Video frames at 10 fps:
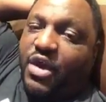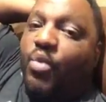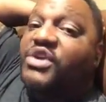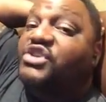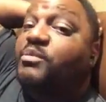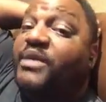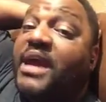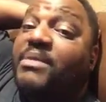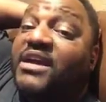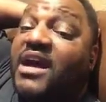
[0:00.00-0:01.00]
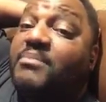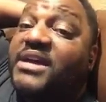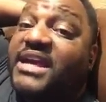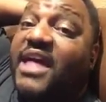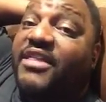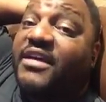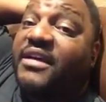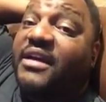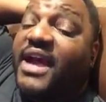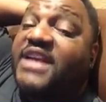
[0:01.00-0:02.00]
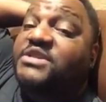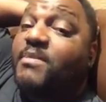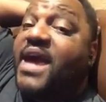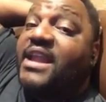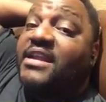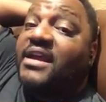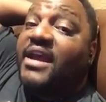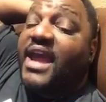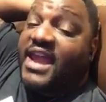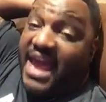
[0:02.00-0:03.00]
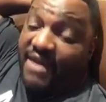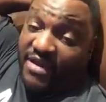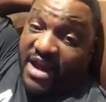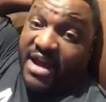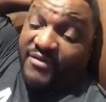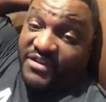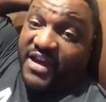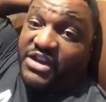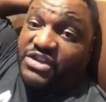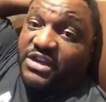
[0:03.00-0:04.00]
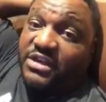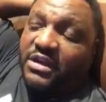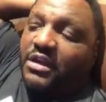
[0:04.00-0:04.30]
we should be able to come together as men and have a conversation.